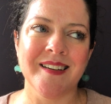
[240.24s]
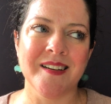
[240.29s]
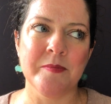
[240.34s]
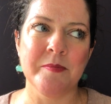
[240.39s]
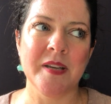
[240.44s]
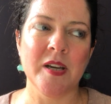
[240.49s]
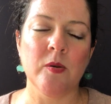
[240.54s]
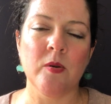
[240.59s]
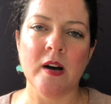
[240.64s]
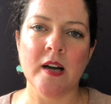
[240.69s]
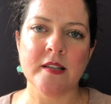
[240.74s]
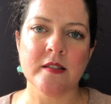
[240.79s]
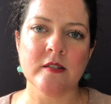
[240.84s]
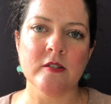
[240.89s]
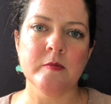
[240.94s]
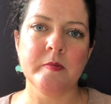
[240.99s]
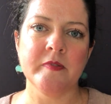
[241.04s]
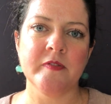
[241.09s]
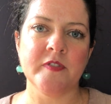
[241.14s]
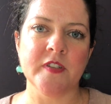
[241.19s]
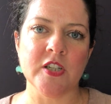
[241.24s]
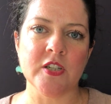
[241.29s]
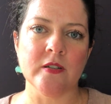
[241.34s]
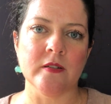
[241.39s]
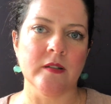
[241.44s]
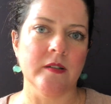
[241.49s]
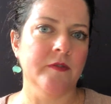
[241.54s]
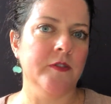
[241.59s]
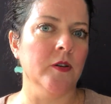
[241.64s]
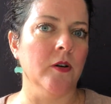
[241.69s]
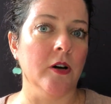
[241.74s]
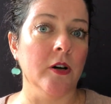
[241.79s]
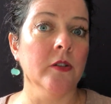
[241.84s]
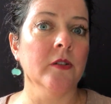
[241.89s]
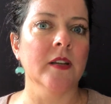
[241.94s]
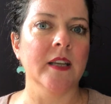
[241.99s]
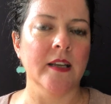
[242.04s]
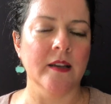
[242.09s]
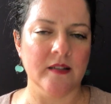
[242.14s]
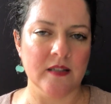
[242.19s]
can be quite superficial if you
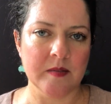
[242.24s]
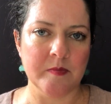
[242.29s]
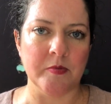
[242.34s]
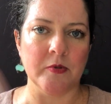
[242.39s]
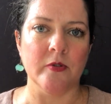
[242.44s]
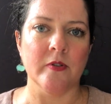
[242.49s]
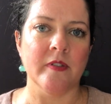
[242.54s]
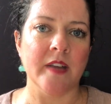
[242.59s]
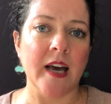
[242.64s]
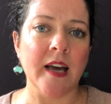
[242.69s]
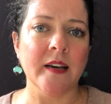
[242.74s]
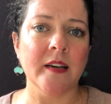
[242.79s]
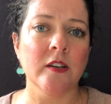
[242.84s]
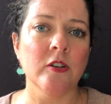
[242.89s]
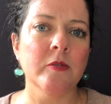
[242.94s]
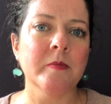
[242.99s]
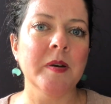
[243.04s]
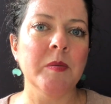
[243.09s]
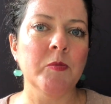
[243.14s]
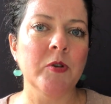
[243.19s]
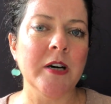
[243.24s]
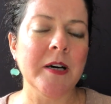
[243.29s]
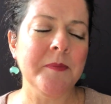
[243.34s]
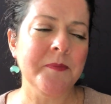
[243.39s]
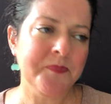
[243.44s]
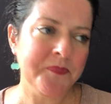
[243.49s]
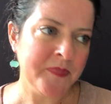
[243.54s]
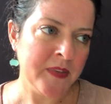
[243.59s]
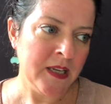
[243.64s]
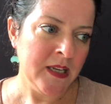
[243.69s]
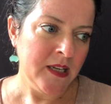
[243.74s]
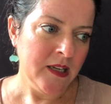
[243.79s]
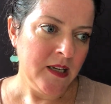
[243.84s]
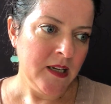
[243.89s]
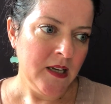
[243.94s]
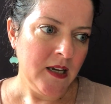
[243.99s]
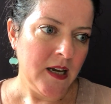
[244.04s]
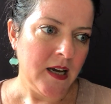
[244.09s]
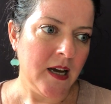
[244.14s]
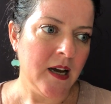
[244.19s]
only explore that in your memoir.
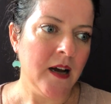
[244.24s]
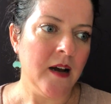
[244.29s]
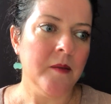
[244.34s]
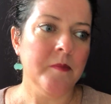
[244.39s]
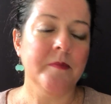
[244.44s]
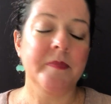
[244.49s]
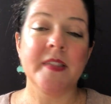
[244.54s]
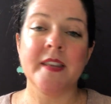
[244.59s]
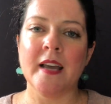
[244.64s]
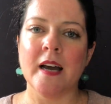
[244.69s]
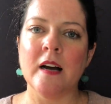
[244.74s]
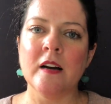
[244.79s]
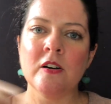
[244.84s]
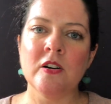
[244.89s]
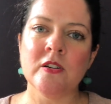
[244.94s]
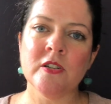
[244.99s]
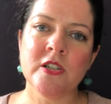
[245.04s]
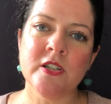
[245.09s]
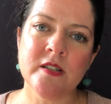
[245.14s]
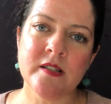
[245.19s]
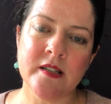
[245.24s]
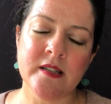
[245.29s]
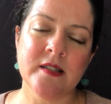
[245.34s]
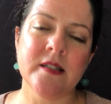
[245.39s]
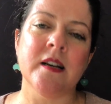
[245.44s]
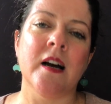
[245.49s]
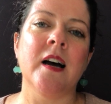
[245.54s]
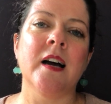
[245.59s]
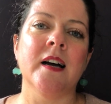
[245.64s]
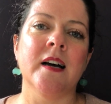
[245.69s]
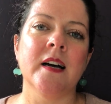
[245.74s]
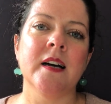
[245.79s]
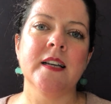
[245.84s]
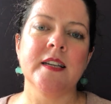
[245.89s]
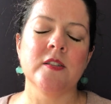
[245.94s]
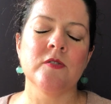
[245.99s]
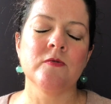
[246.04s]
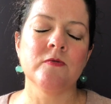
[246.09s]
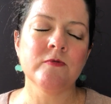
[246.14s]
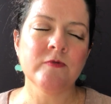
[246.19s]
But the unconscious desire
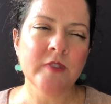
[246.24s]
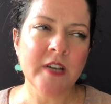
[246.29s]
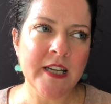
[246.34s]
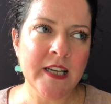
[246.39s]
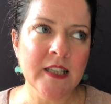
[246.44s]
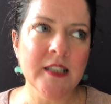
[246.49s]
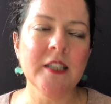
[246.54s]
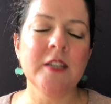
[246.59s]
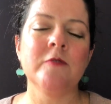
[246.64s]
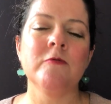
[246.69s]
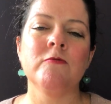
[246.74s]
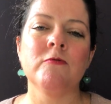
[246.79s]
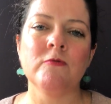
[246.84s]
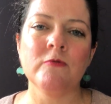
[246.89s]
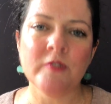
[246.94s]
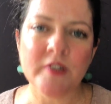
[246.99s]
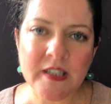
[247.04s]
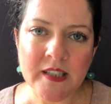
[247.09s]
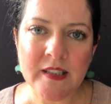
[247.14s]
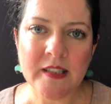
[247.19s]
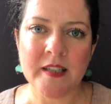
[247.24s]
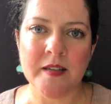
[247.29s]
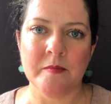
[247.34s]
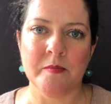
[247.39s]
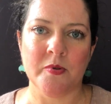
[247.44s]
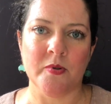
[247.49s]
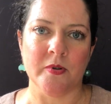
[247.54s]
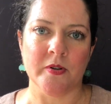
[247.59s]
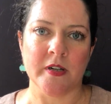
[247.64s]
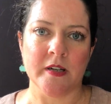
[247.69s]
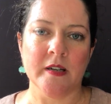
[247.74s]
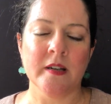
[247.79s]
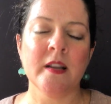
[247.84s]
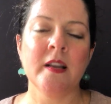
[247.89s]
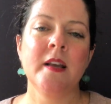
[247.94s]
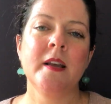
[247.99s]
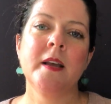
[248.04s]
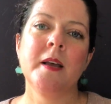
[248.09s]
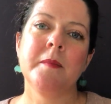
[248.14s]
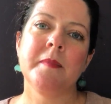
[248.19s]
is really, really important,
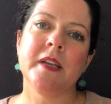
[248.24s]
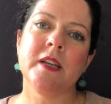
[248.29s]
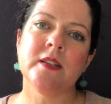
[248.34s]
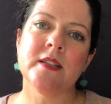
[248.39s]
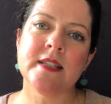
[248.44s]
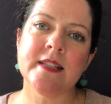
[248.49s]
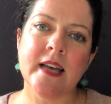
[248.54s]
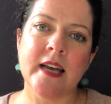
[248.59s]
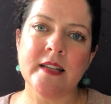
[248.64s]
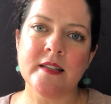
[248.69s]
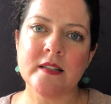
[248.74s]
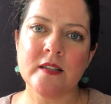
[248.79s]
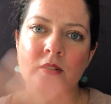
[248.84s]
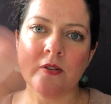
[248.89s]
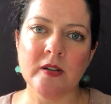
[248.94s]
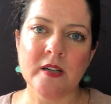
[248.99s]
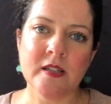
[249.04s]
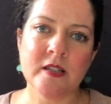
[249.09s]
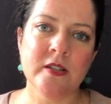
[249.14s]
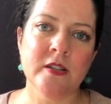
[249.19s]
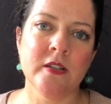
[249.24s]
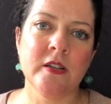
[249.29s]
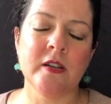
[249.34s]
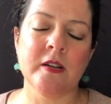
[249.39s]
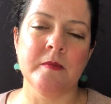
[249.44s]
because that's going to